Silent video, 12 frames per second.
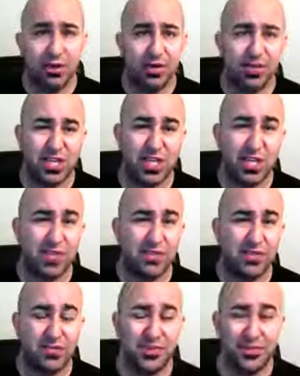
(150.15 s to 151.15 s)
We have a ton of
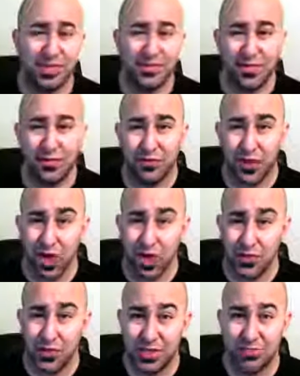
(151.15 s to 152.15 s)
different videos. I've done over
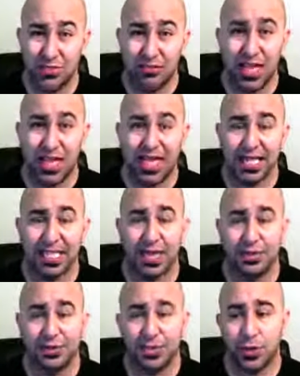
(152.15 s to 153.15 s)
100 different podcasts on
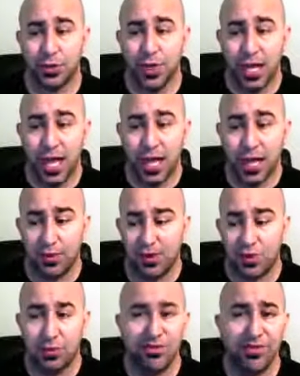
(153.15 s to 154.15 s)
there. So we
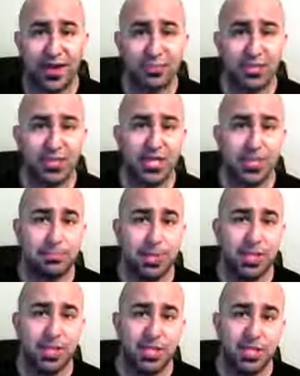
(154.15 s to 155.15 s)
just revamped it this
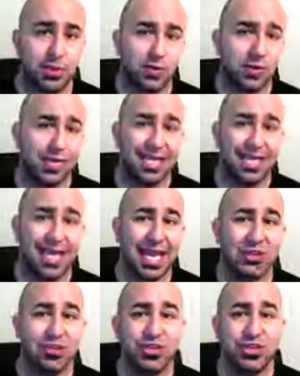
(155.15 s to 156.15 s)
month, and so I wanted to get that
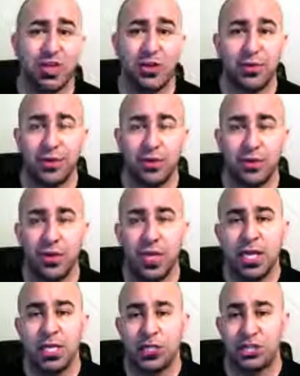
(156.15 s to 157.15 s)
out and share that with you.
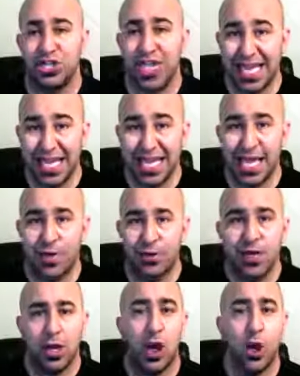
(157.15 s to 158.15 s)
So check it out.
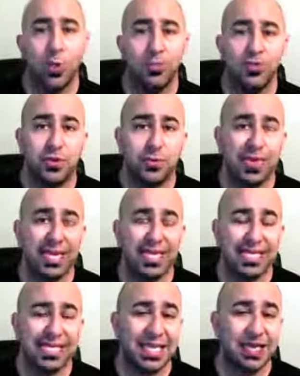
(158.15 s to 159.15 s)
Hope you can make it
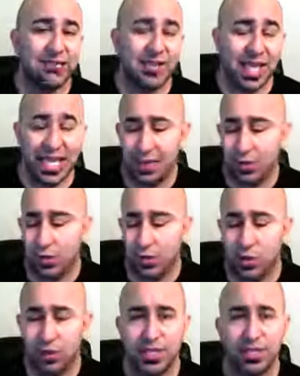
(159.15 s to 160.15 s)
tonight. If you can't, no
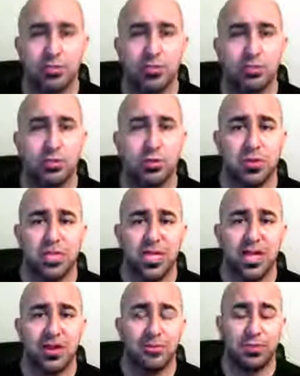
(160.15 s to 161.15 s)
worries. We'll check
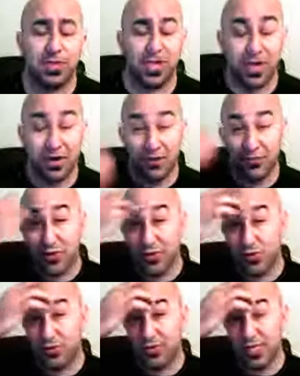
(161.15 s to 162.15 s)
out check out our
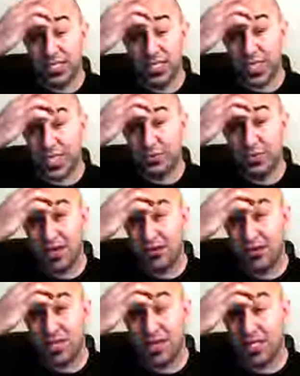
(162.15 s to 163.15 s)
future events as we have
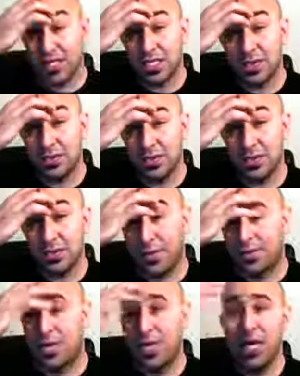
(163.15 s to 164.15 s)
a ton of stuff coming up.